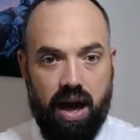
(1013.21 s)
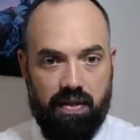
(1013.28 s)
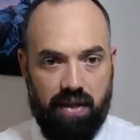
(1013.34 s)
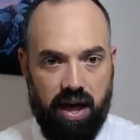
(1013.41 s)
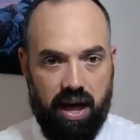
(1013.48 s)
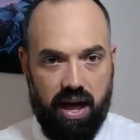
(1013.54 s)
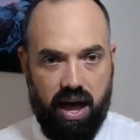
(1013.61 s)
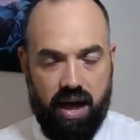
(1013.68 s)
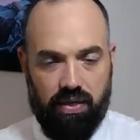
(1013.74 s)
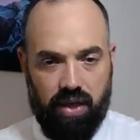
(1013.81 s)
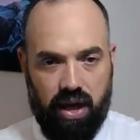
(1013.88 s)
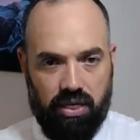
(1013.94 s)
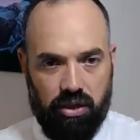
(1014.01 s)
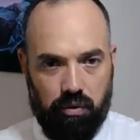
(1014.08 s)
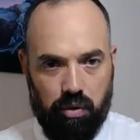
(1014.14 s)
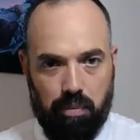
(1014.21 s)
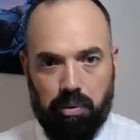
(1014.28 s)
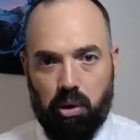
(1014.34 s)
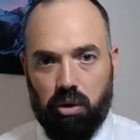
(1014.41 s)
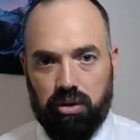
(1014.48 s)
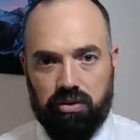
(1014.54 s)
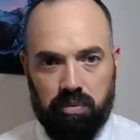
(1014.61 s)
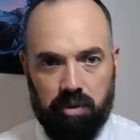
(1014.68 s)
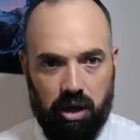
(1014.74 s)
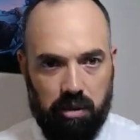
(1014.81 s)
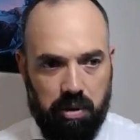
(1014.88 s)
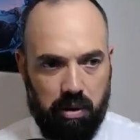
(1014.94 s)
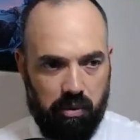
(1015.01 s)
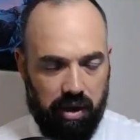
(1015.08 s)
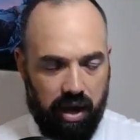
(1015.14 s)
and the reports from the
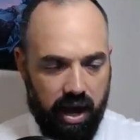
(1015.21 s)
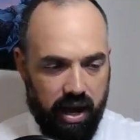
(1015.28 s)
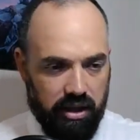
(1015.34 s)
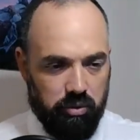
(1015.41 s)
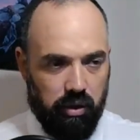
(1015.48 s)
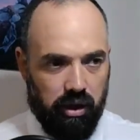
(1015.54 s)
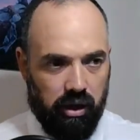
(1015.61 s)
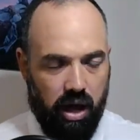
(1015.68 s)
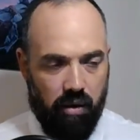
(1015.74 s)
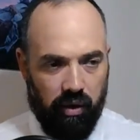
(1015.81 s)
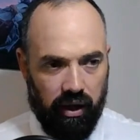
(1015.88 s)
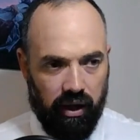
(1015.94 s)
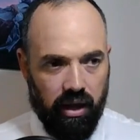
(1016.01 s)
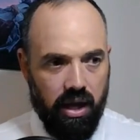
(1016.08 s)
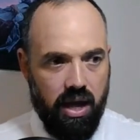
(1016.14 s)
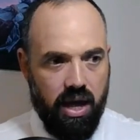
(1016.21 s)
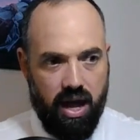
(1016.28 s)
other people, their heads were glowing